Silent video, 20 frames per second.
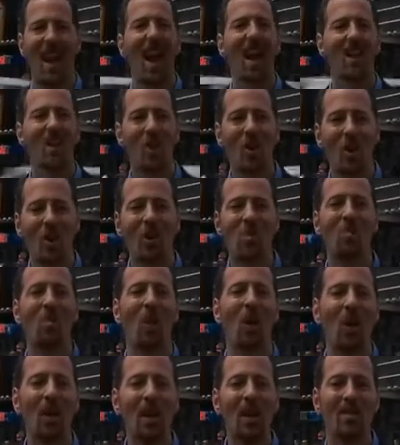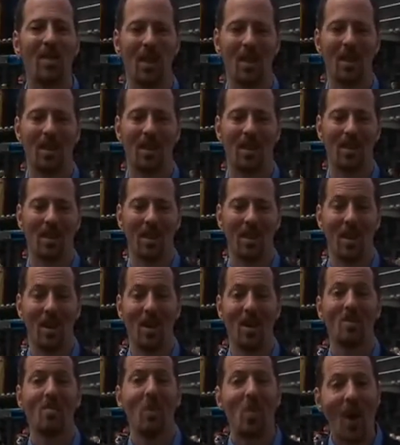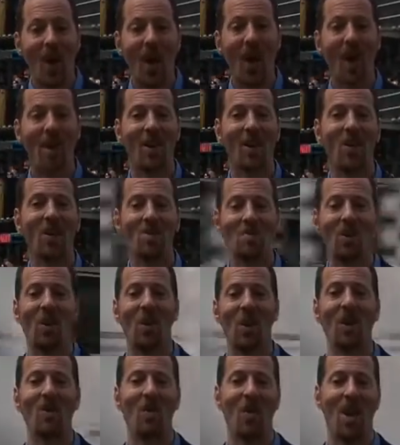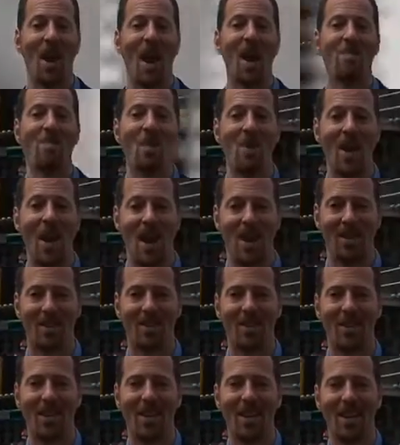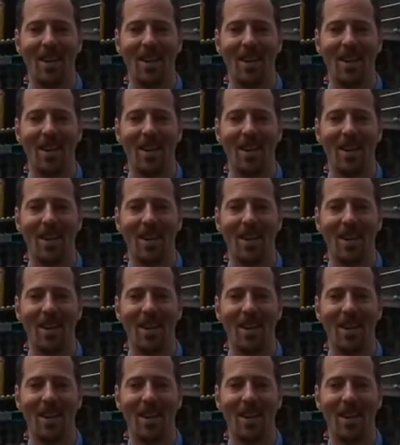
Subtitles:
I couldn't believe it. But then I couldn't believe what happened next.